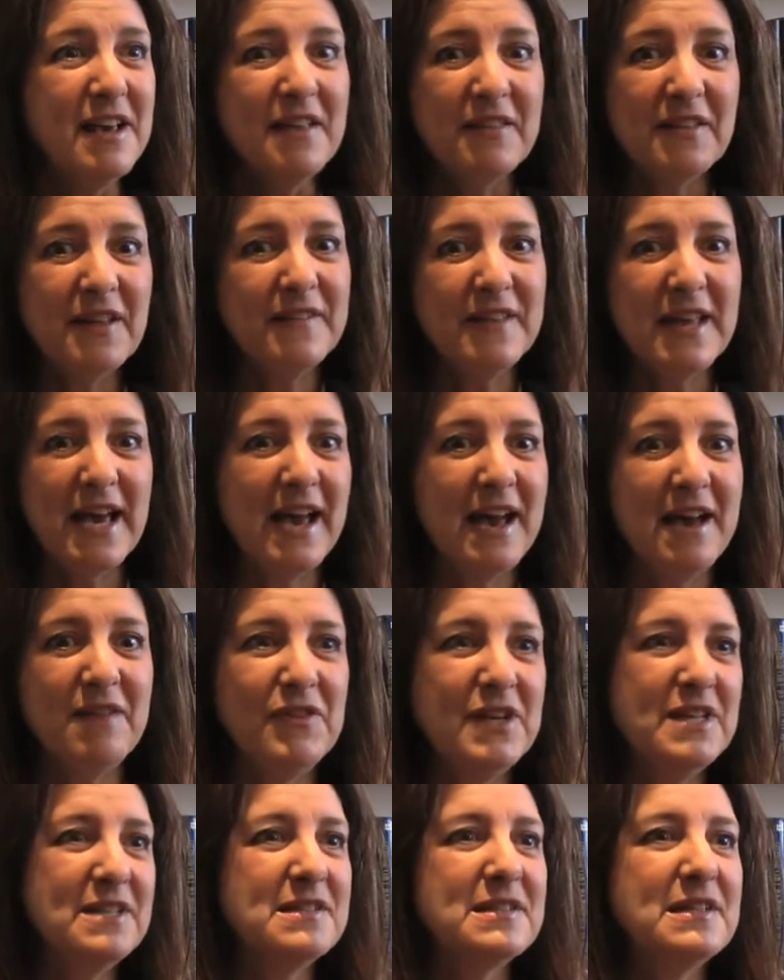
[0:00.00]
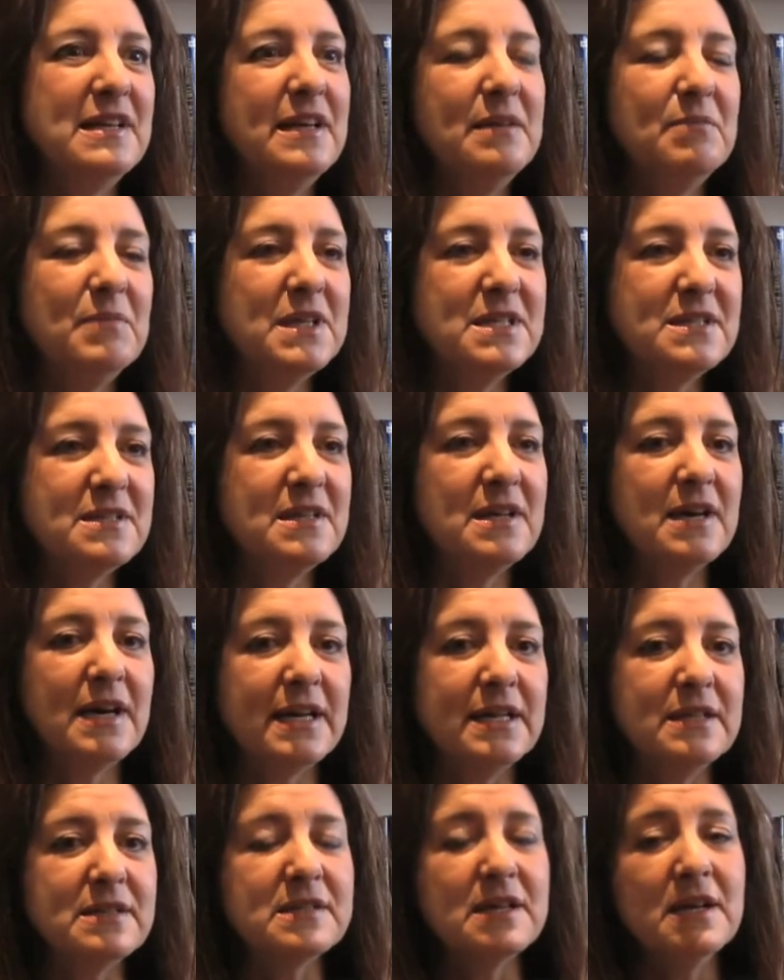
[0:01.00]
that they're having sleepless
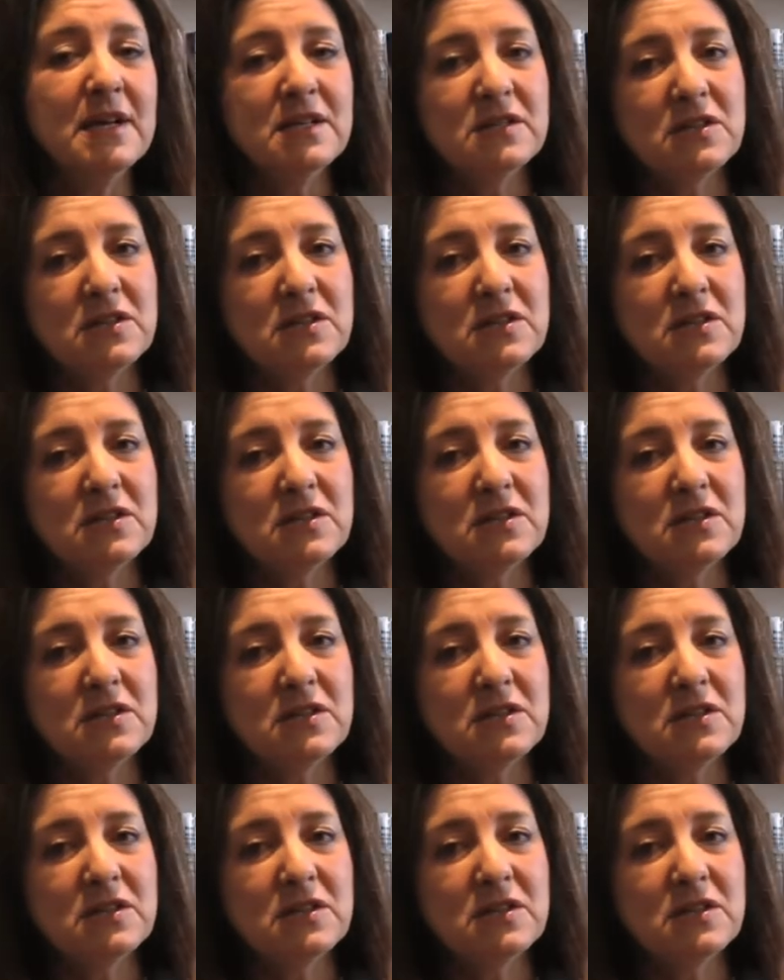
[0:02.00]
nights.